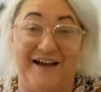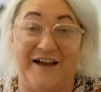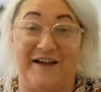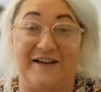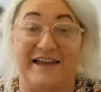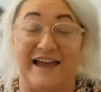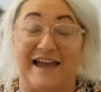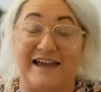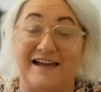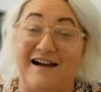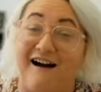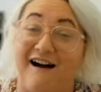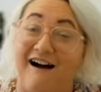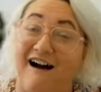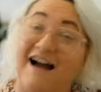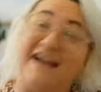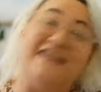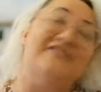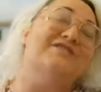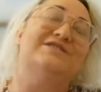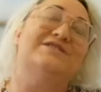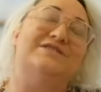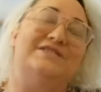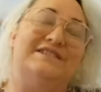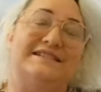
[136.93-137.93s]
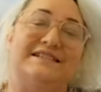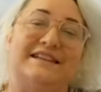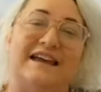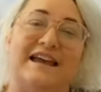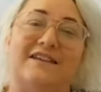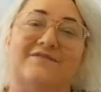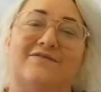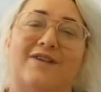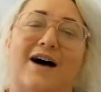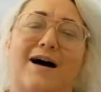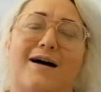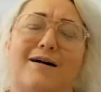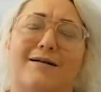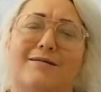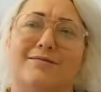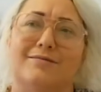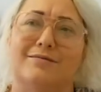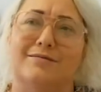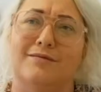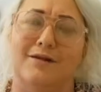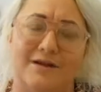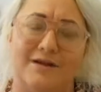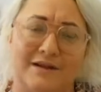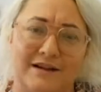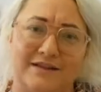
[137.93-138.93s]
Okay, I used to save a
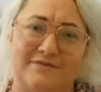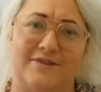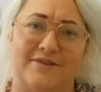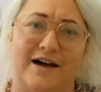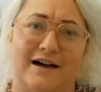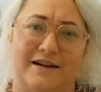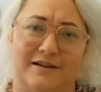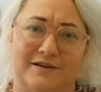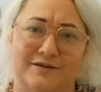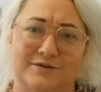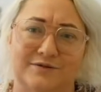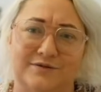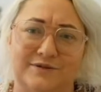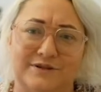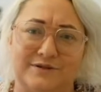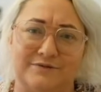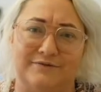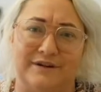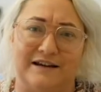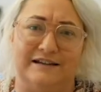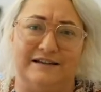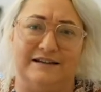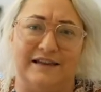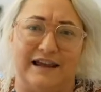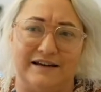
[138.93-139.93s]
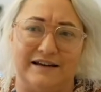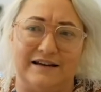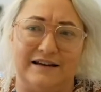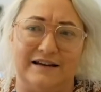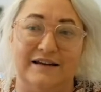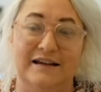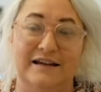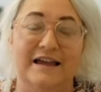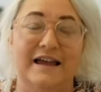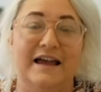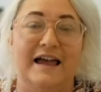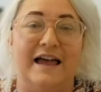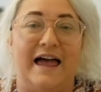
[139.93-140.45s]
lot of articles to read later.